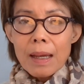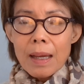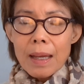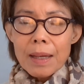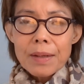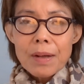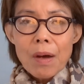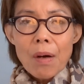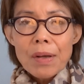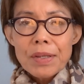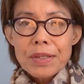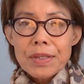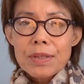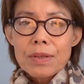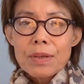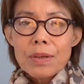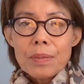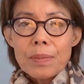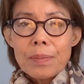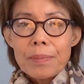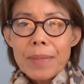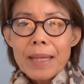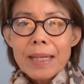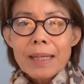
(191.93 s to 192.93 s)
And
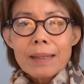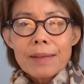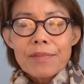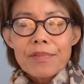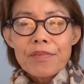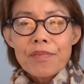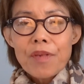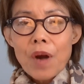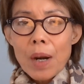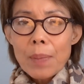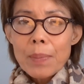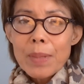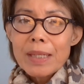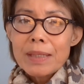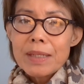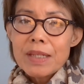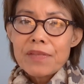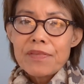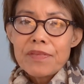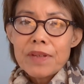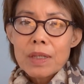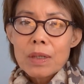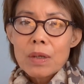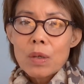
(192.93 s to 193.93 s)
also, make farming
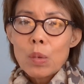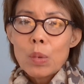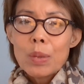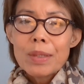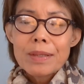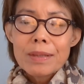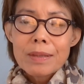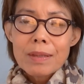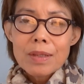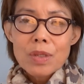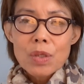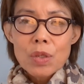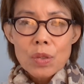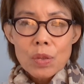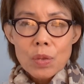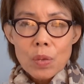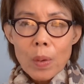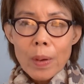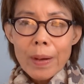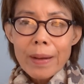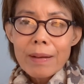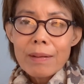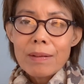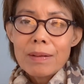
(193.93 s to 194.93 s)
difficult was the
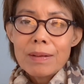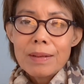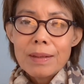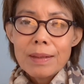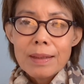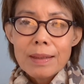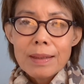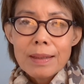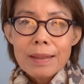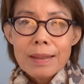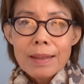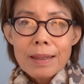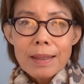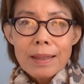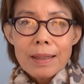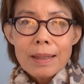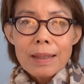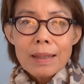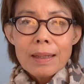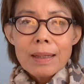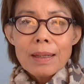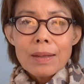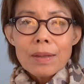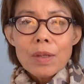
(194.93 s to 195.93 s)
soil.
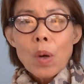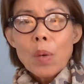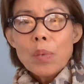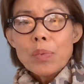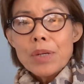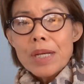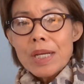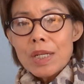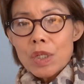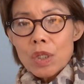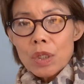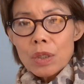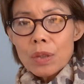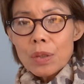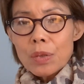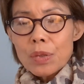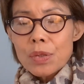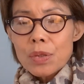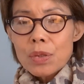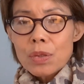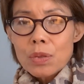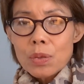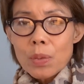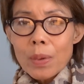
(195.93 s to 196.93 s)
The regional
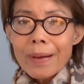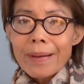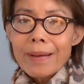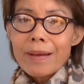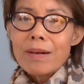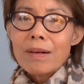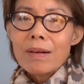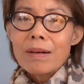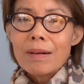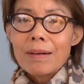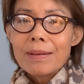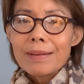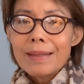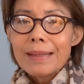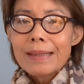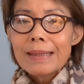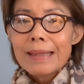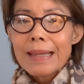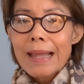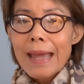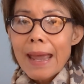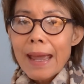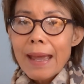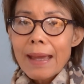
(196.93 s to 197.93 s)
soil on the
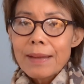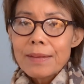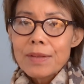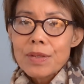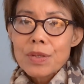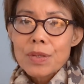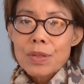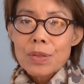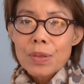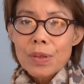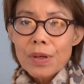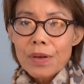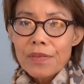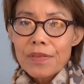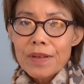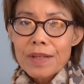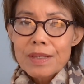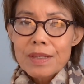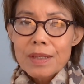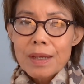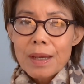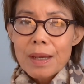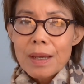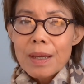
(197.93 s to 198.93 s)
land
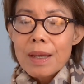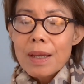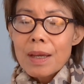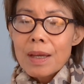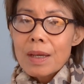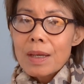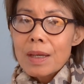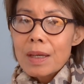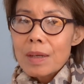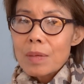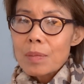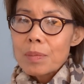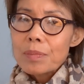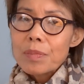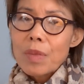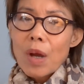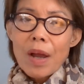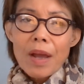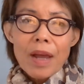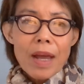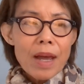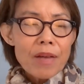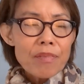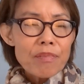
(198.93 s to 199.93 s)
surface
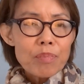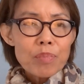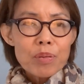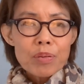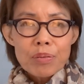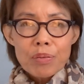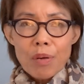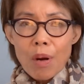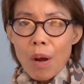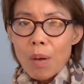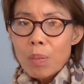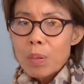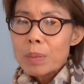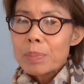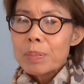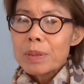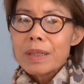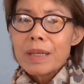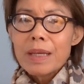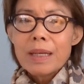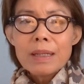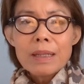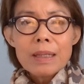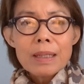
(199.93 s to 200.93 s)
have
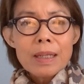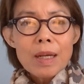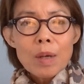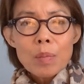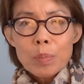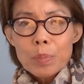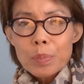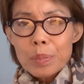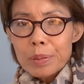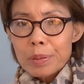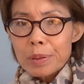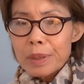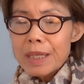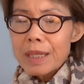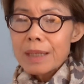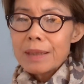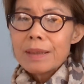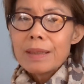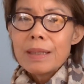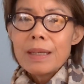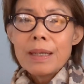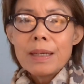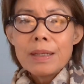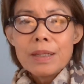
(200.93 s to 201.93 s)
probably
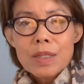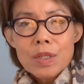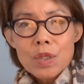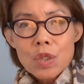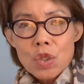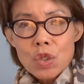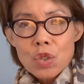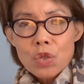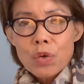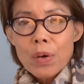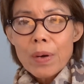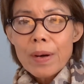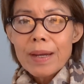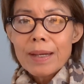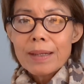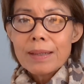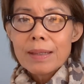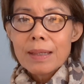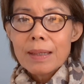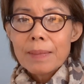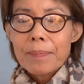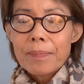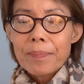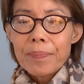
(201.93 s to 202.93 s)
completely
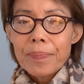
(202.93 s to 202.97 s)
destroyed.